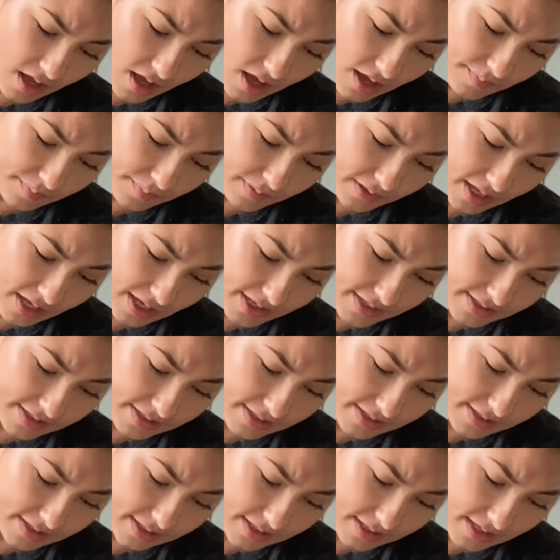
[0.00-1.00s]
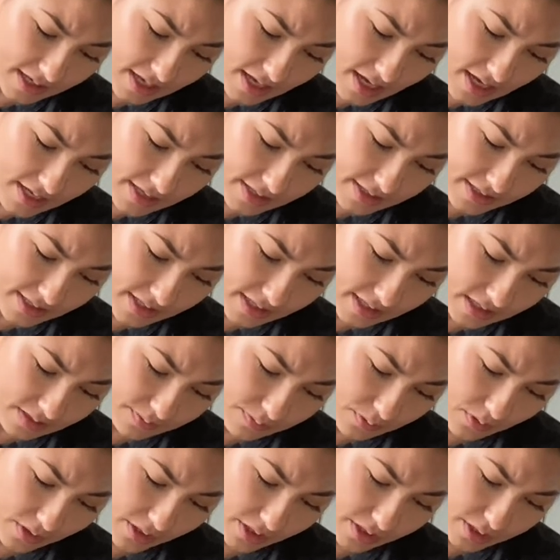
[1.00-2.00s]
plus
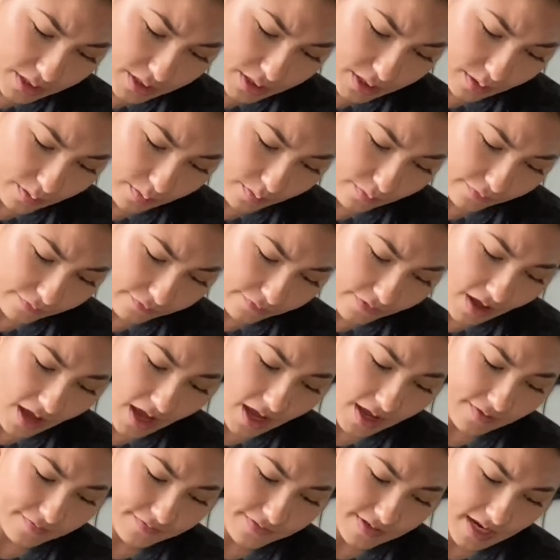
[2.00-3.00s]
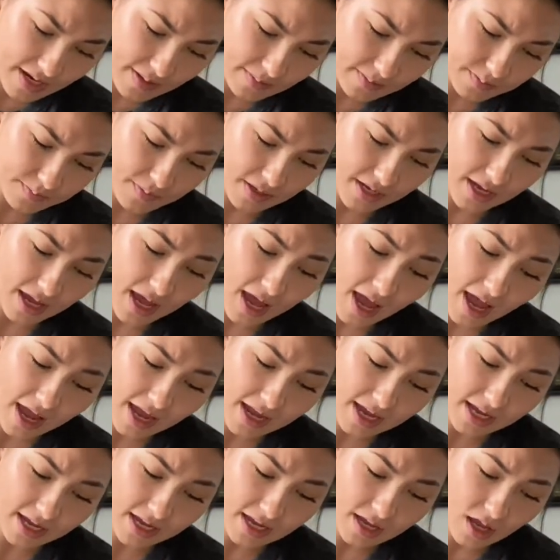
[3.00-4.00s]
6.25 times my
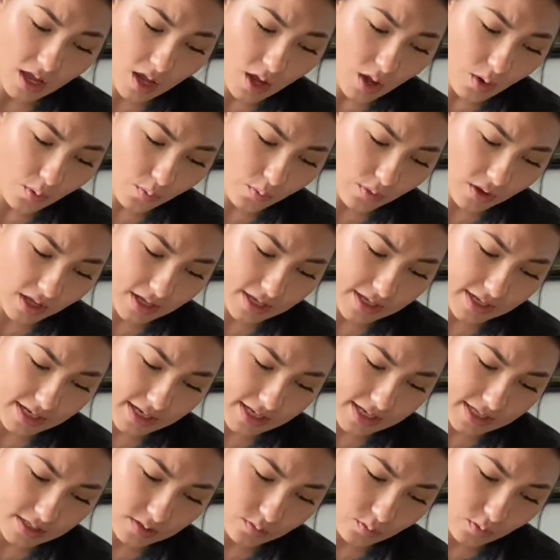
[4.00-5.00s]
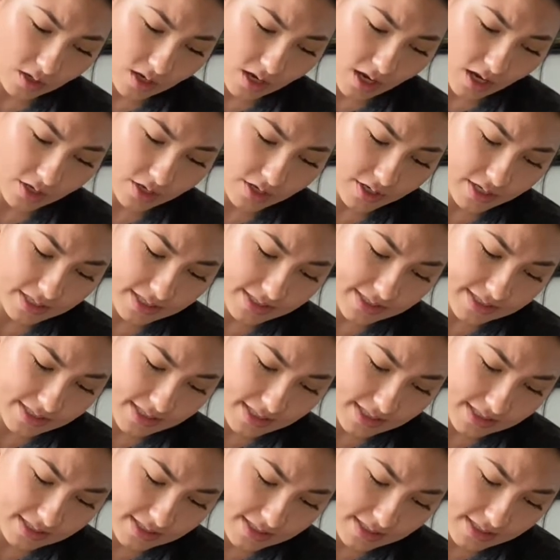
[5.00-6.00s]
height, which is
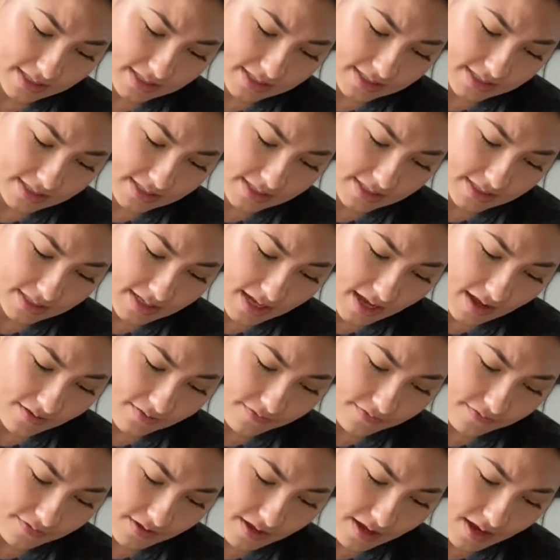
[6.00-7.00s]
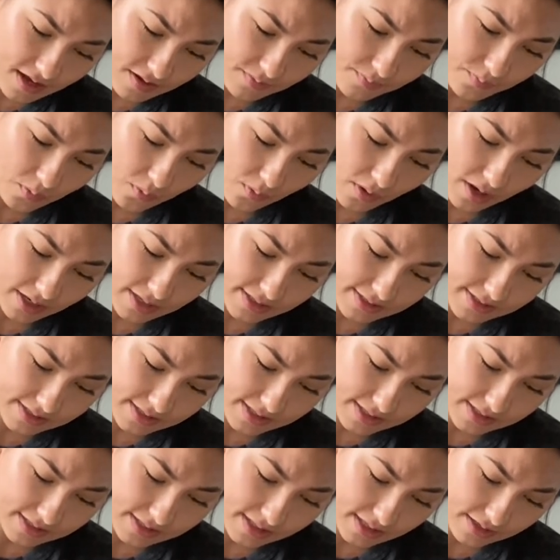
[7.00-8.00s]

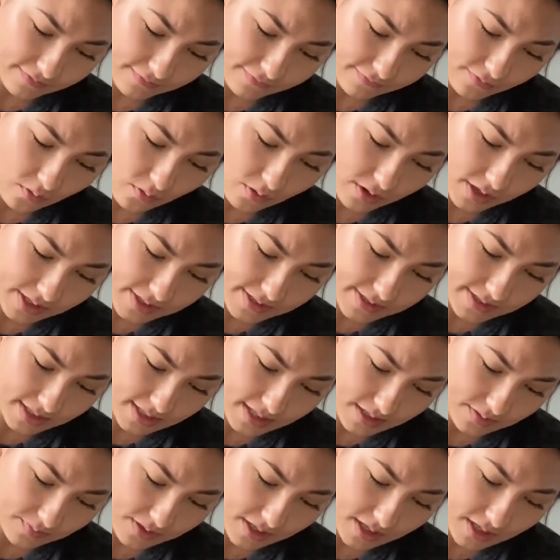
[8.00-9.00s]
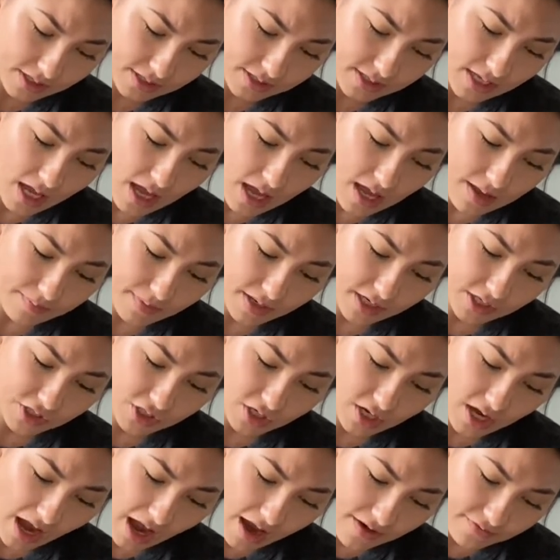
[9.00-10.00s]
167.64 centimeters. Make
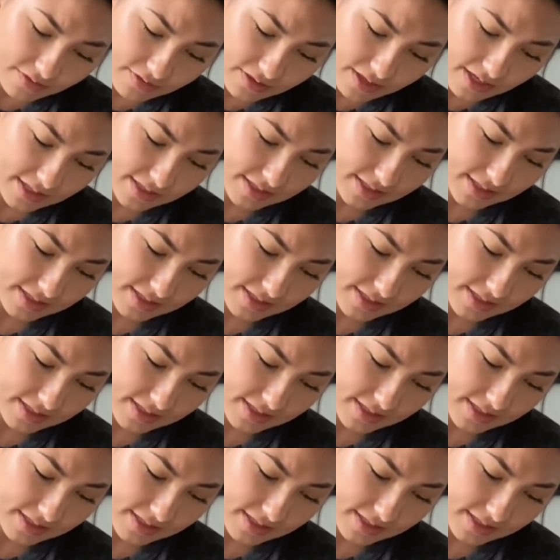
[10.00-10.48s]
sure everything's in